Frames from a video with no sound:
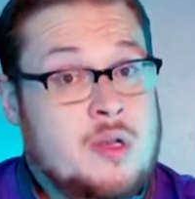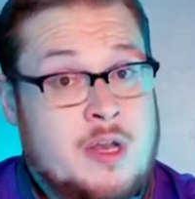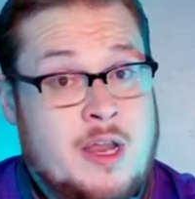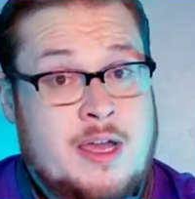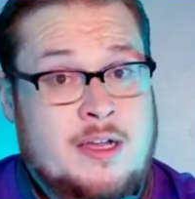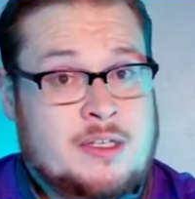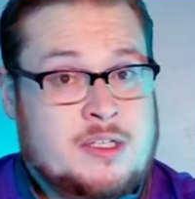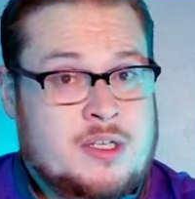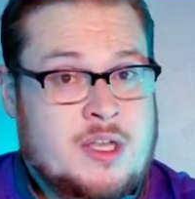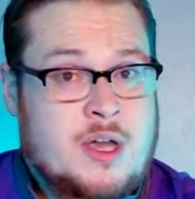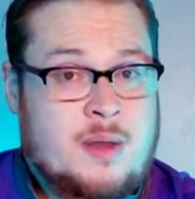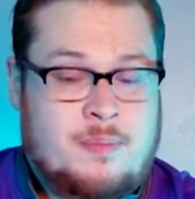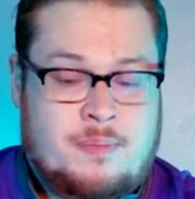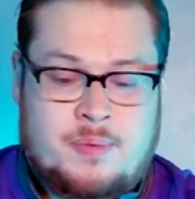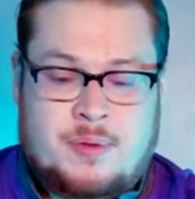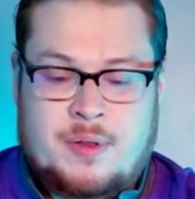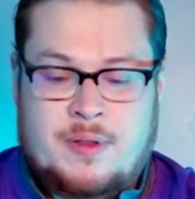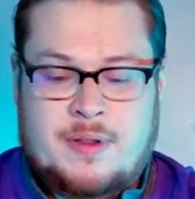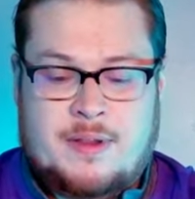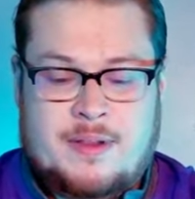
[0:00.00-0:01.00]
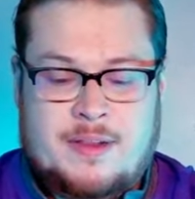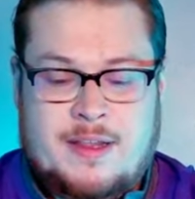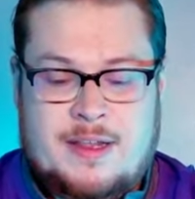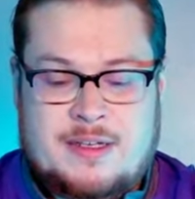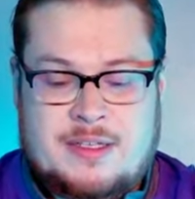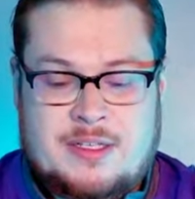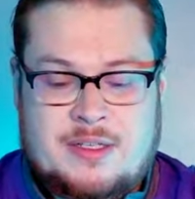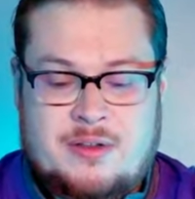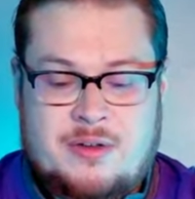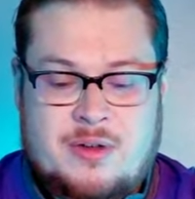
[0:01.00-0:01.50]
Next up,
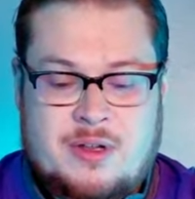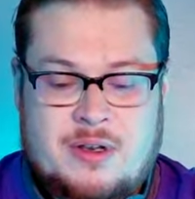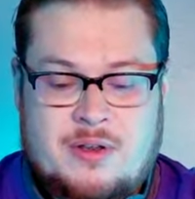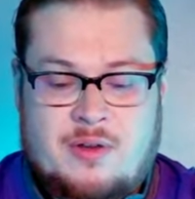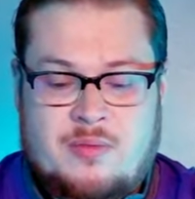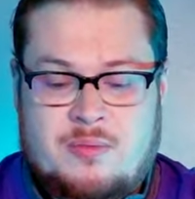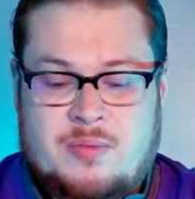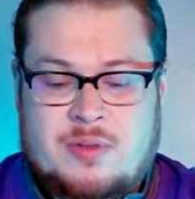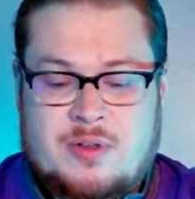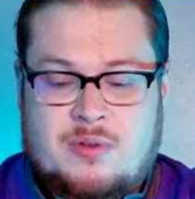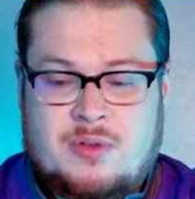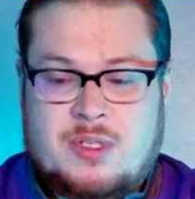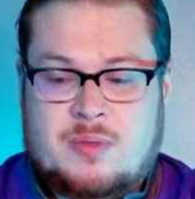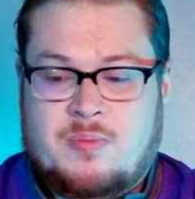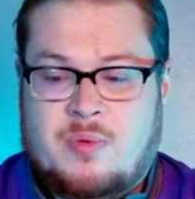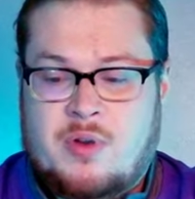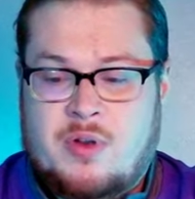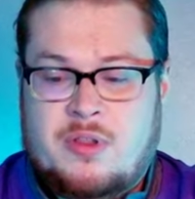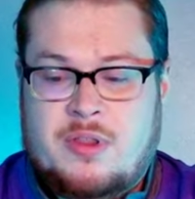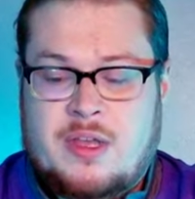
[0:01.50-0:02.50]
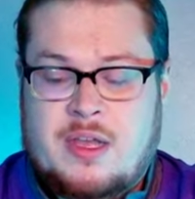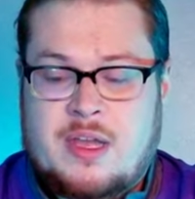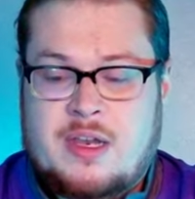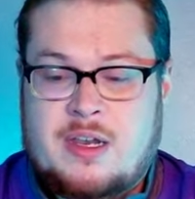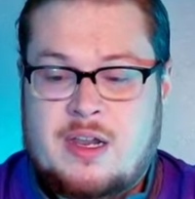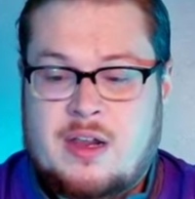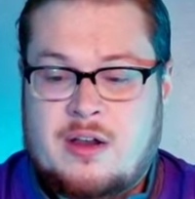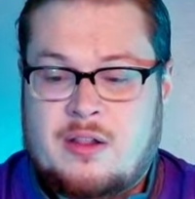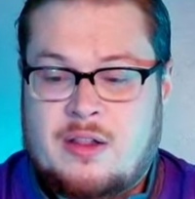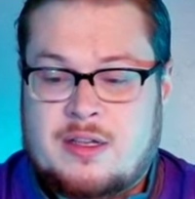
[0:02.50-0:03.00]
let's do it. Oh, don't spoil the end
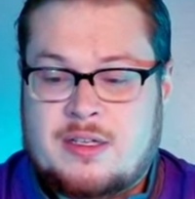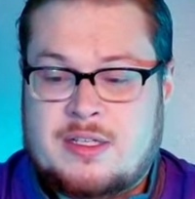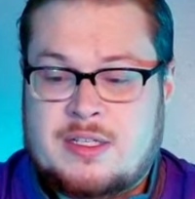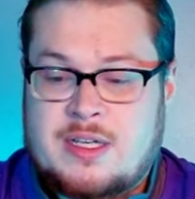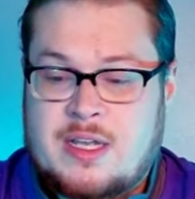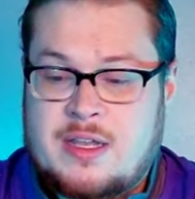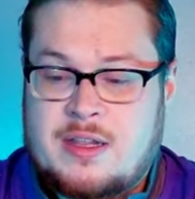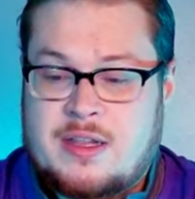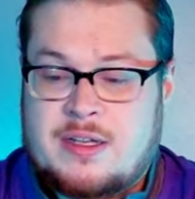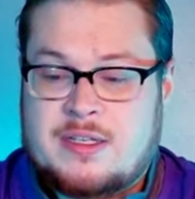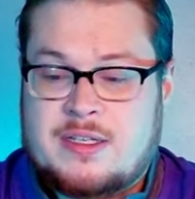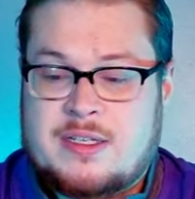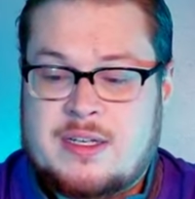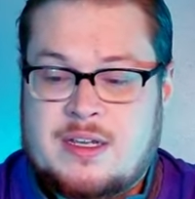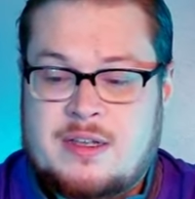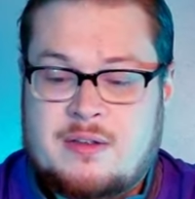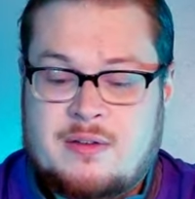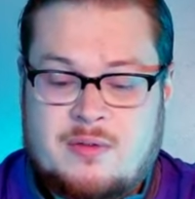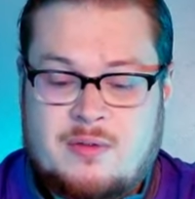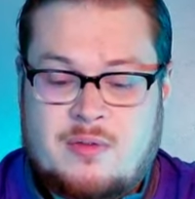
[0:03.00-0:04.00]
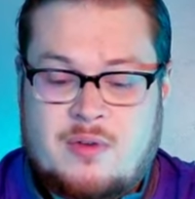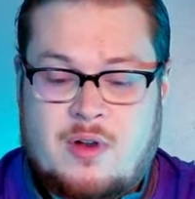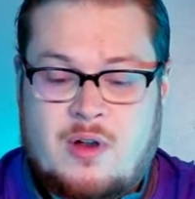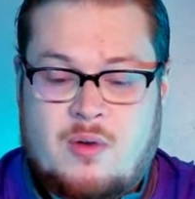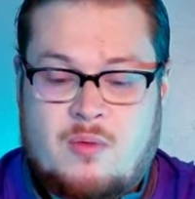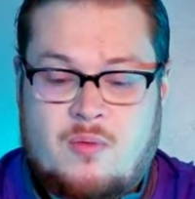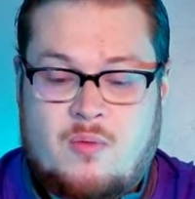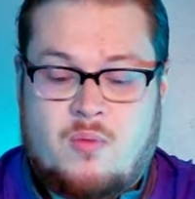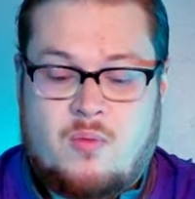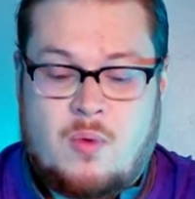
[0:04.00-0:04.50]
here. Let's see, let's see.
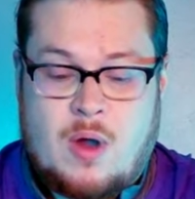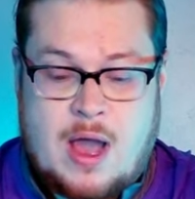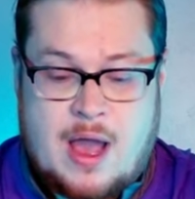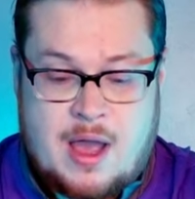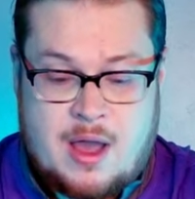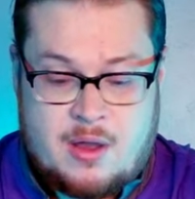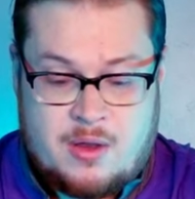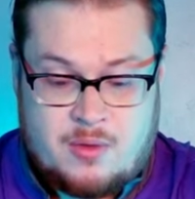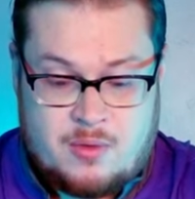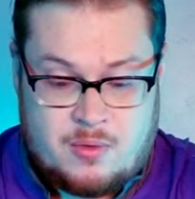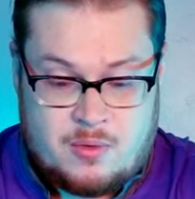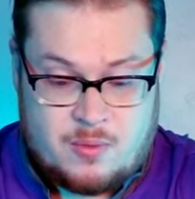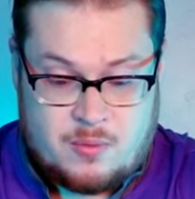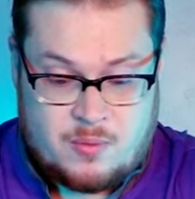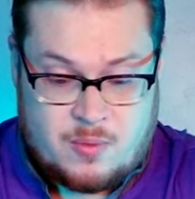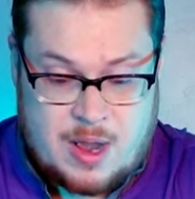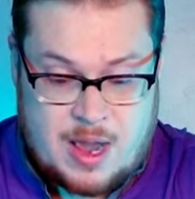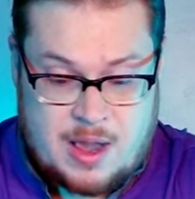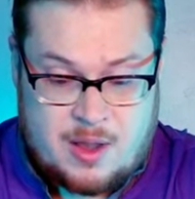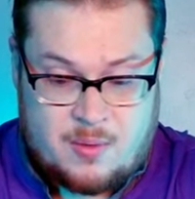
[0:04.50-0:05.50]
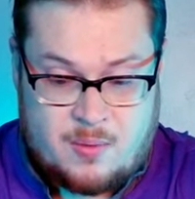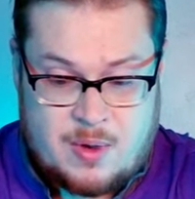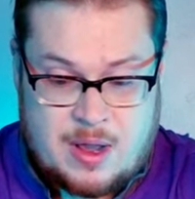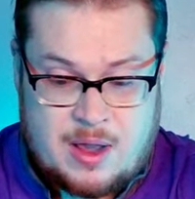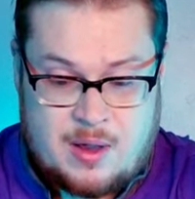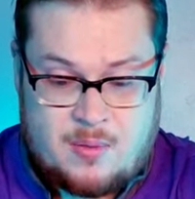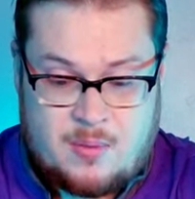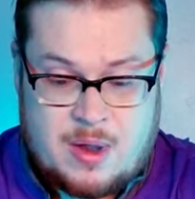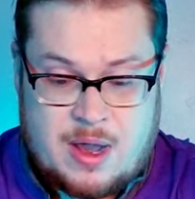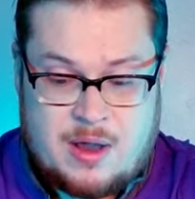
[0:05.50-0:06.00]
Oh, wow, wow,
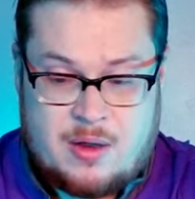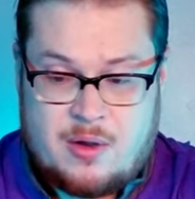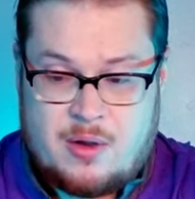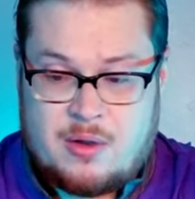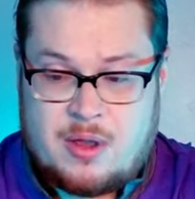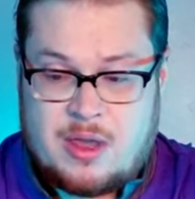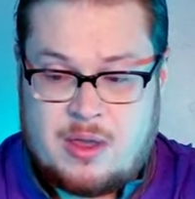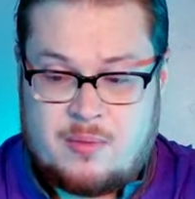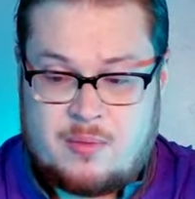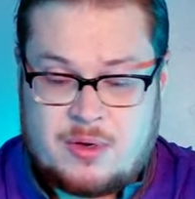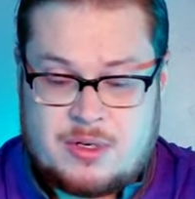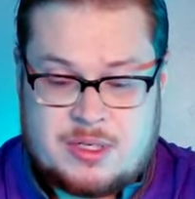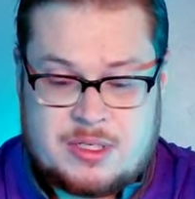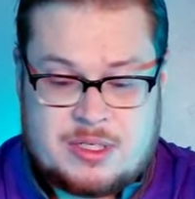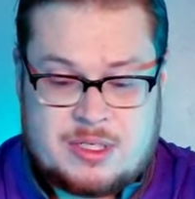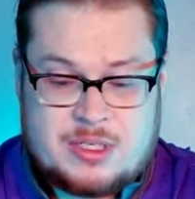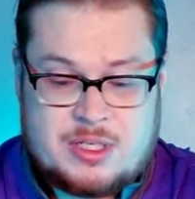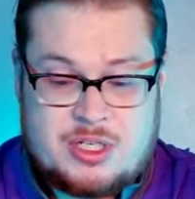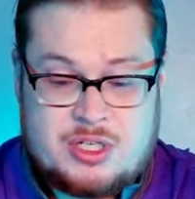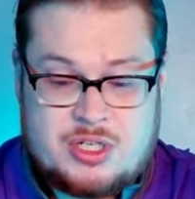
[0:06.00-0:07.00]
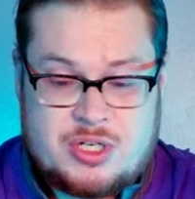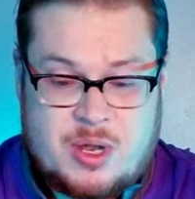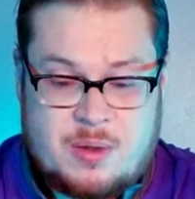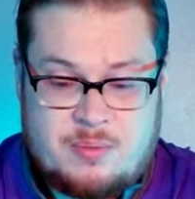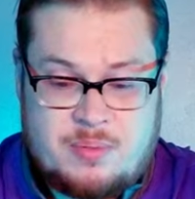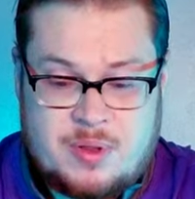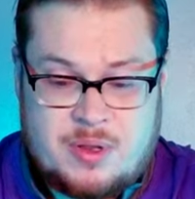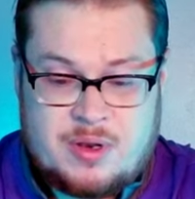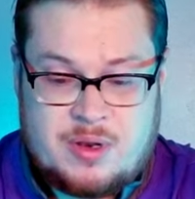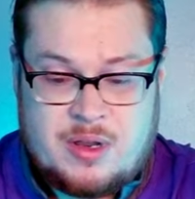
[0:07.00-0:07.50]
wow, wow. Okay, we're just
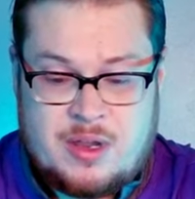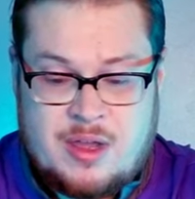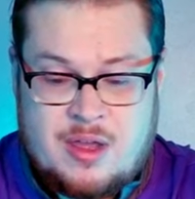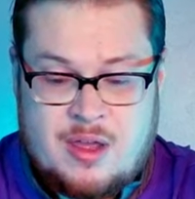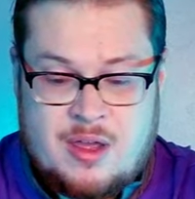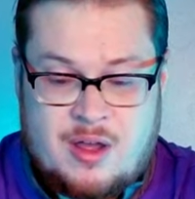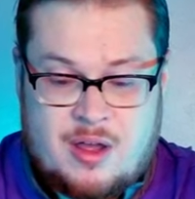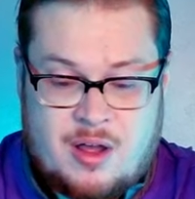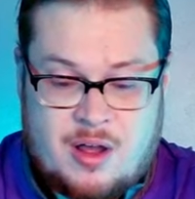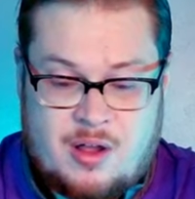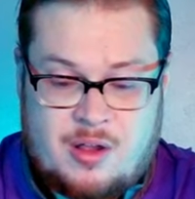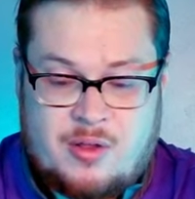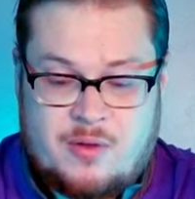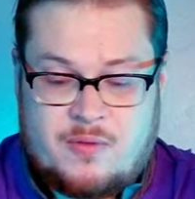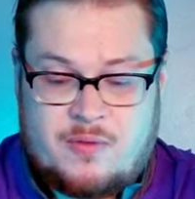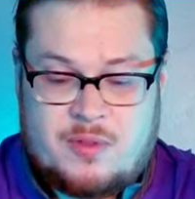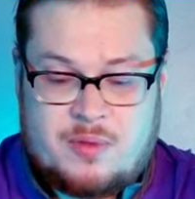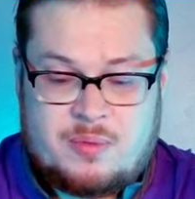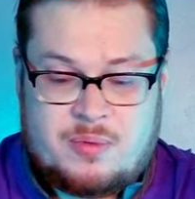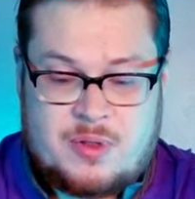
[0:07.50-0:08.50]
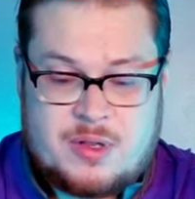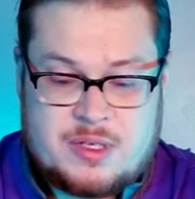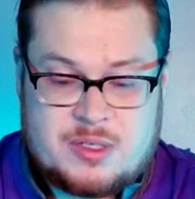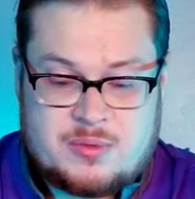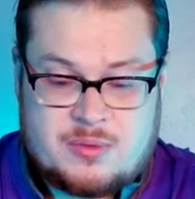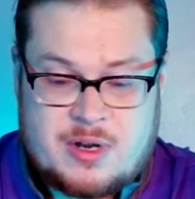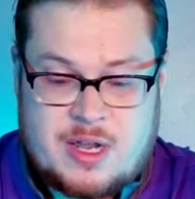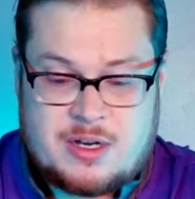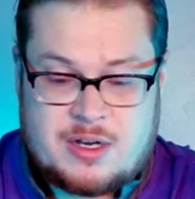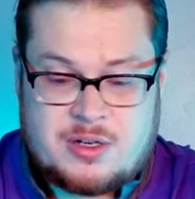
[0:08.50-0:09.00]
jumping all over the
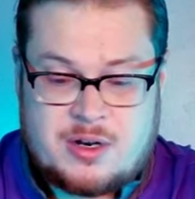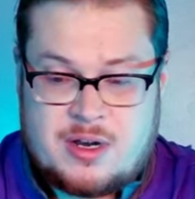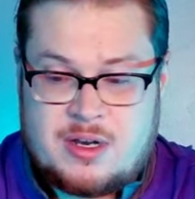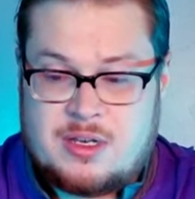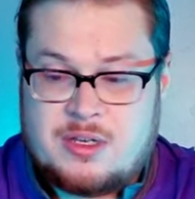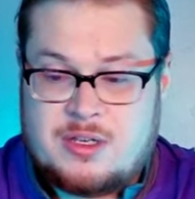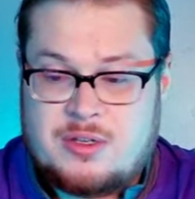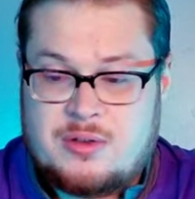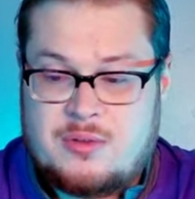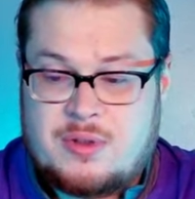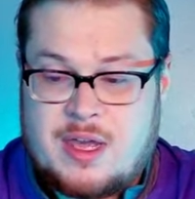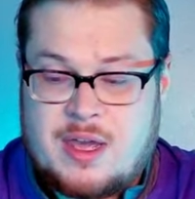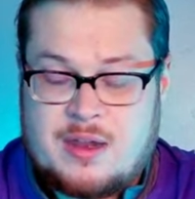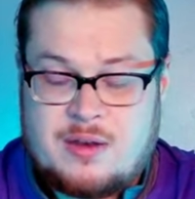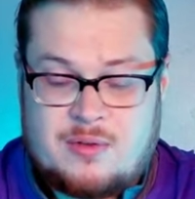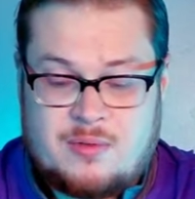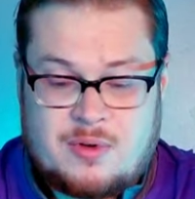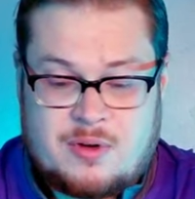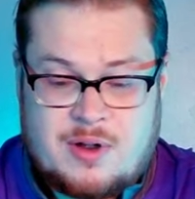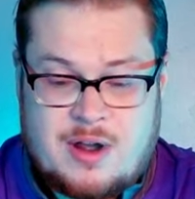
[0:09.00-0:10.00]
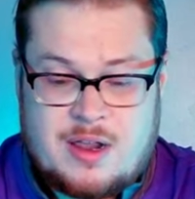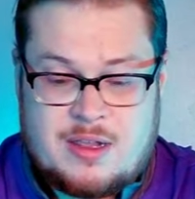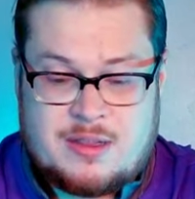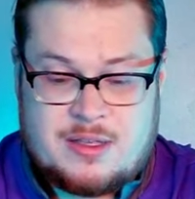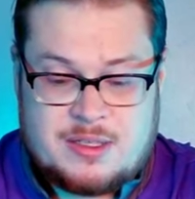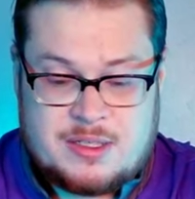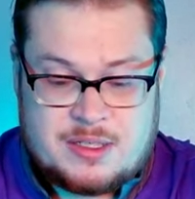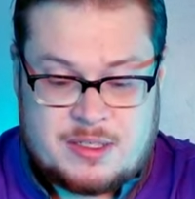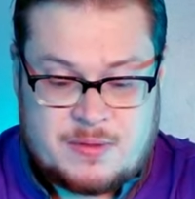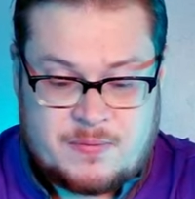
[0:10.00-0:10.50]
place. We're not trying to do that, right?
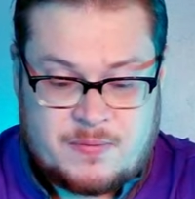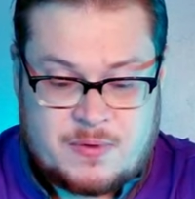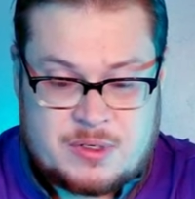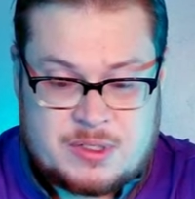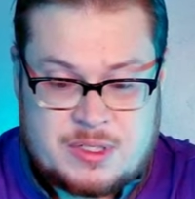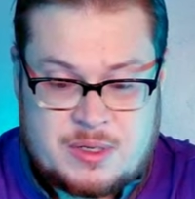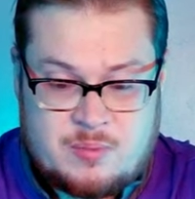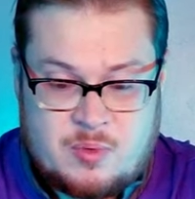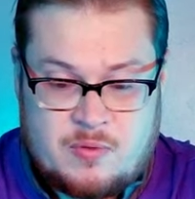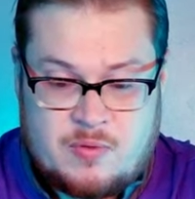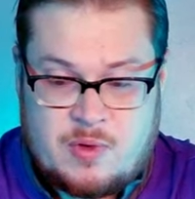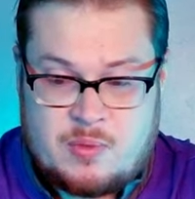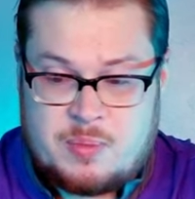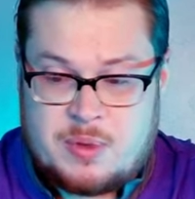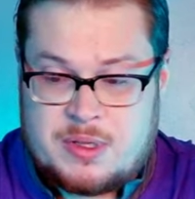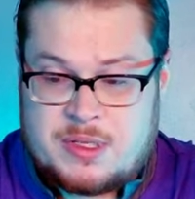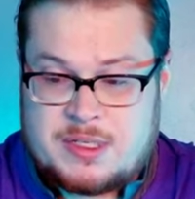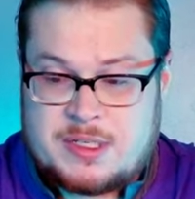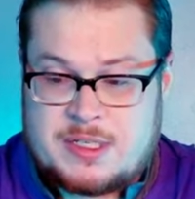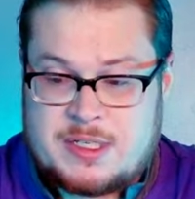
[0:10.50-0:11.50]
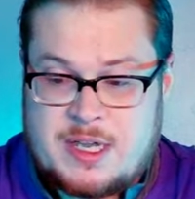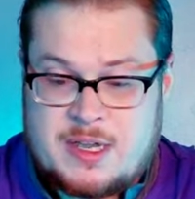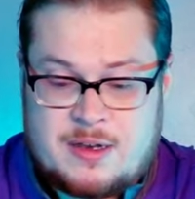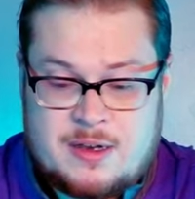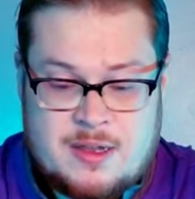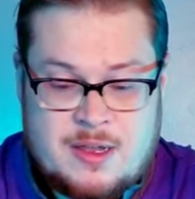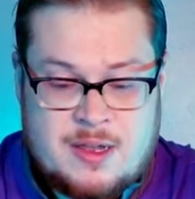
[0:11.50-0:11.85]
This is the first time we've opened this set.